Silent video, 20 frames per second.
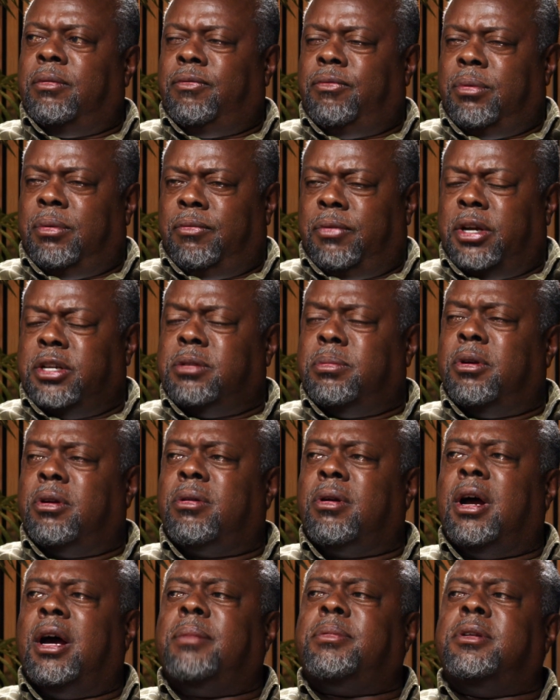vegetable
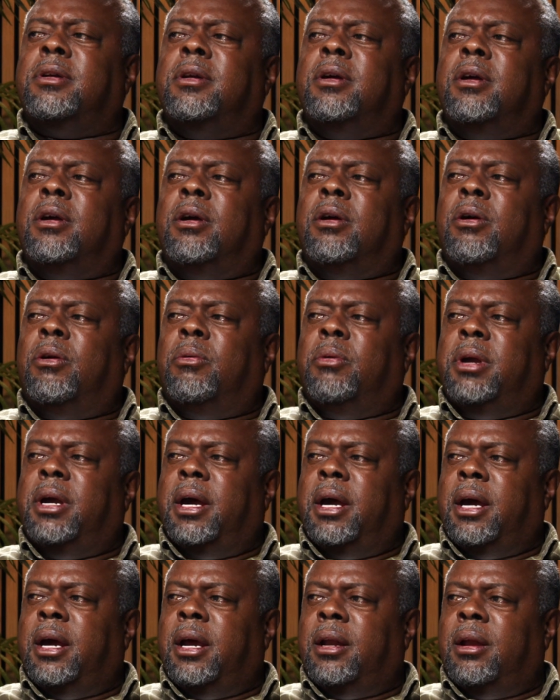crops. We
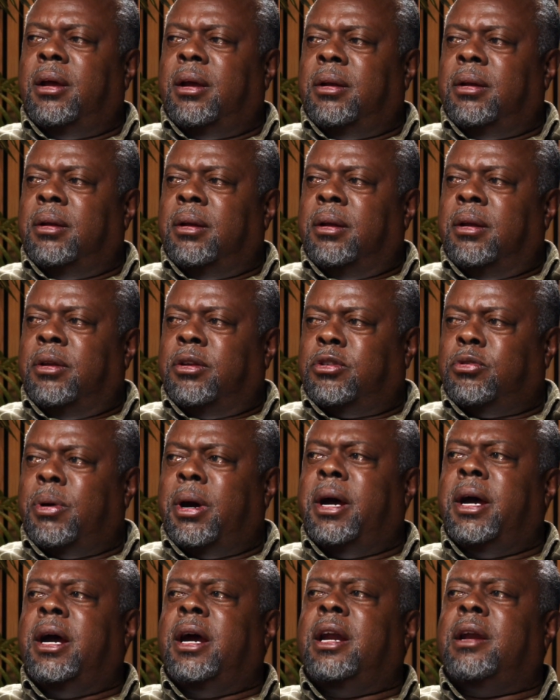had
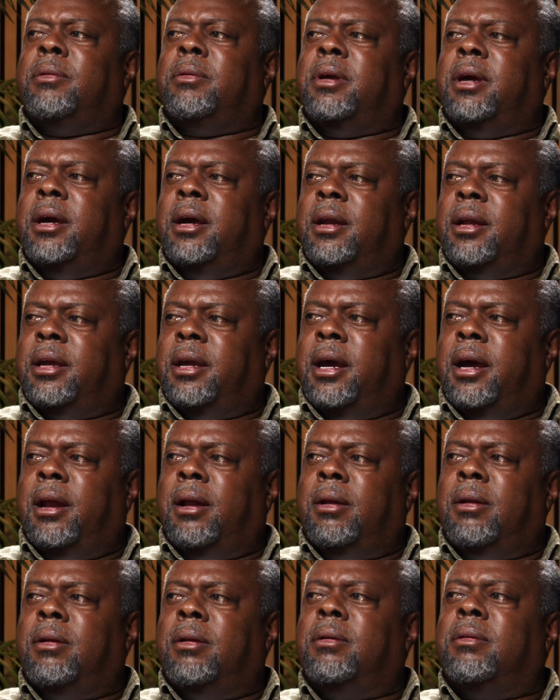swine, we had
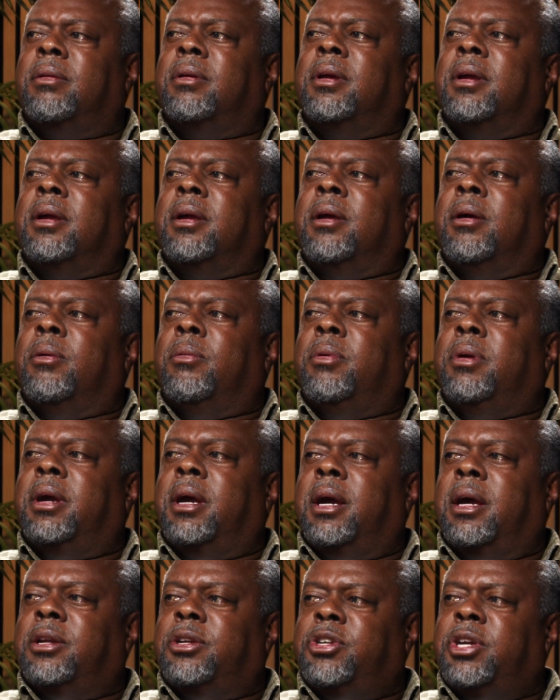cattle, we
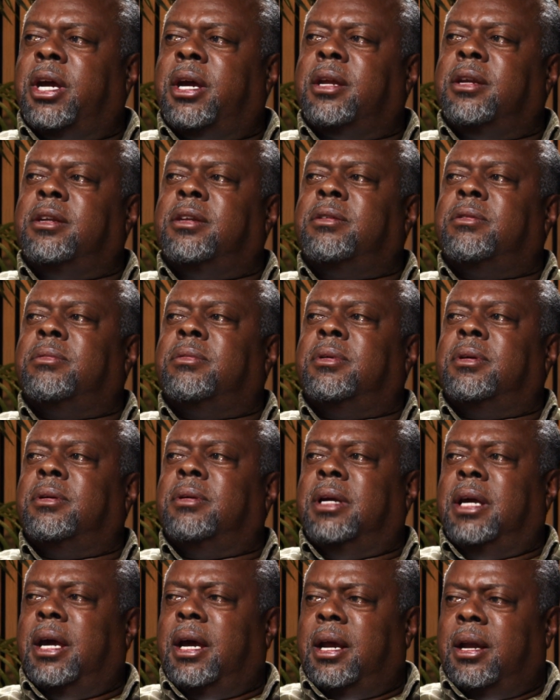had chickens,
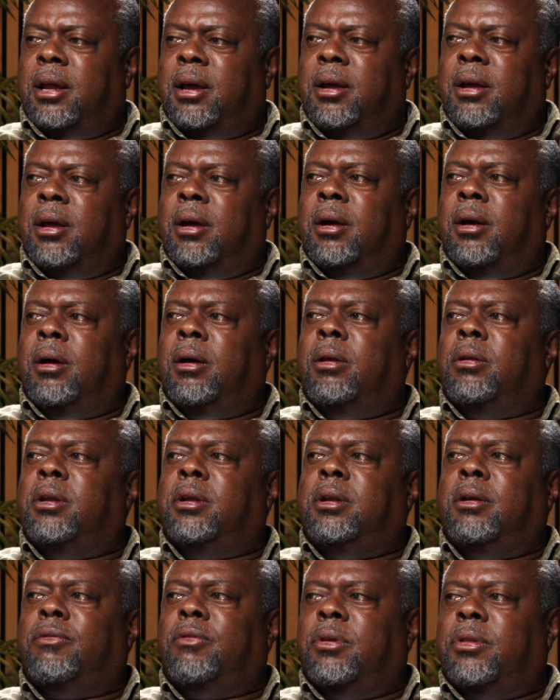we had all the
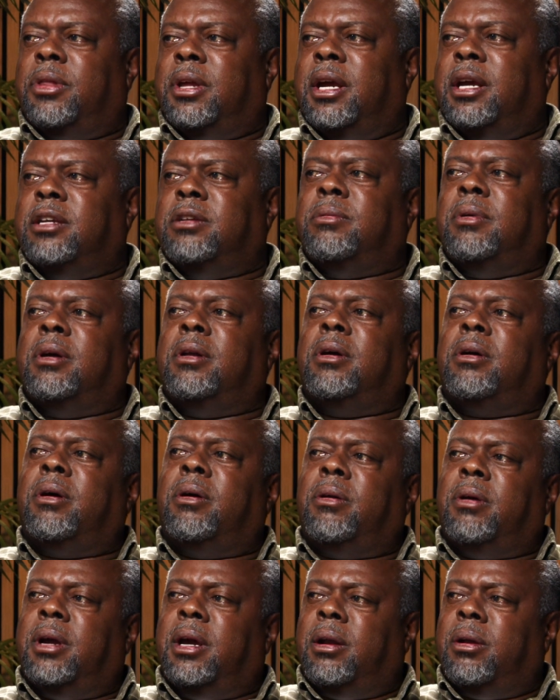different things you would look
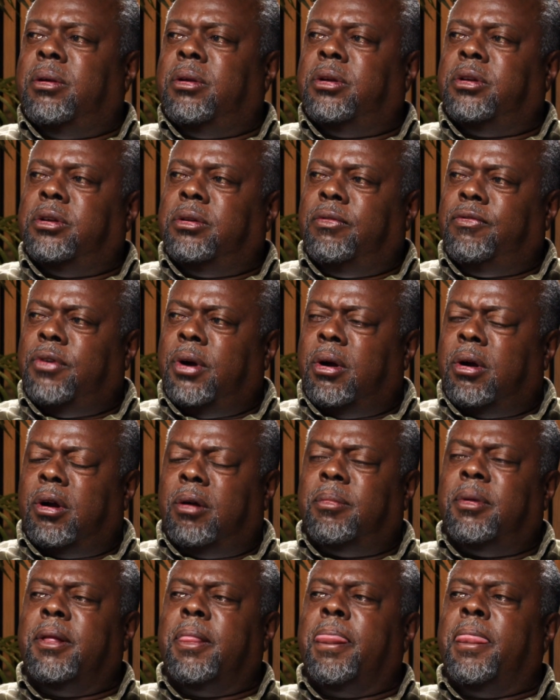on the
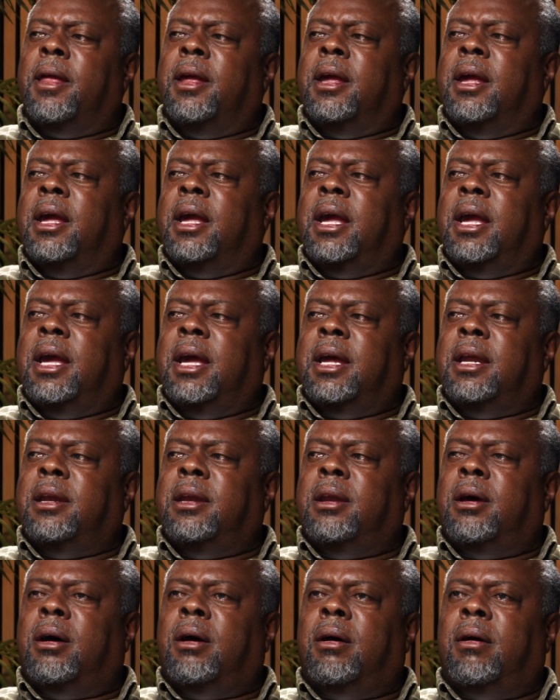farm.
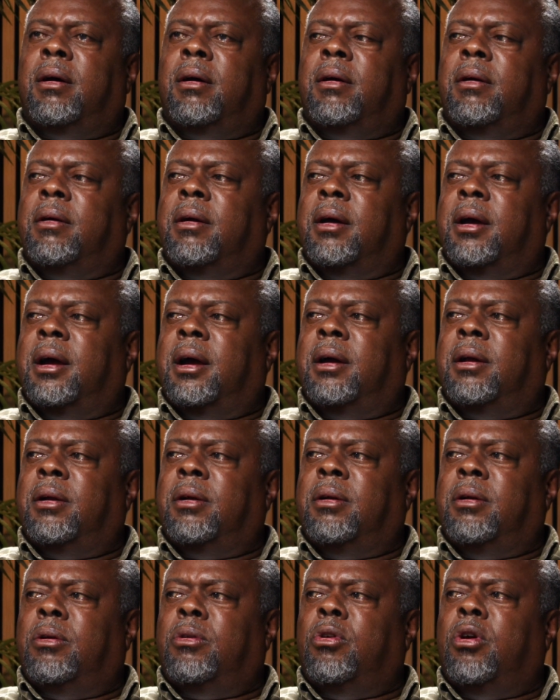And I
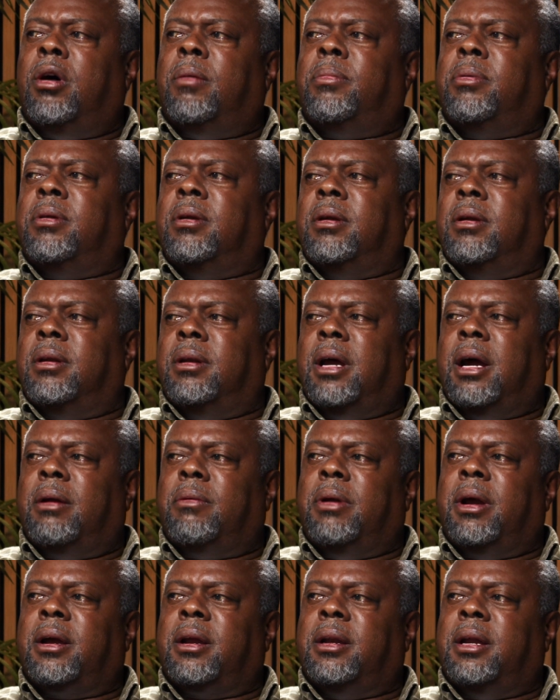grew up not
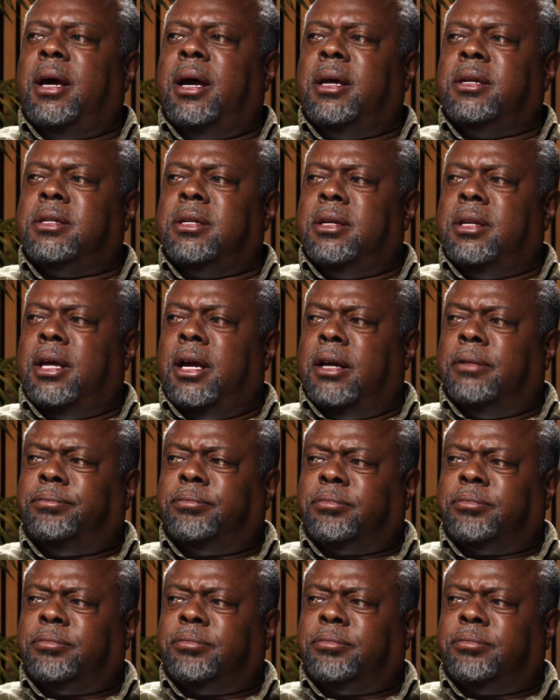recognizing that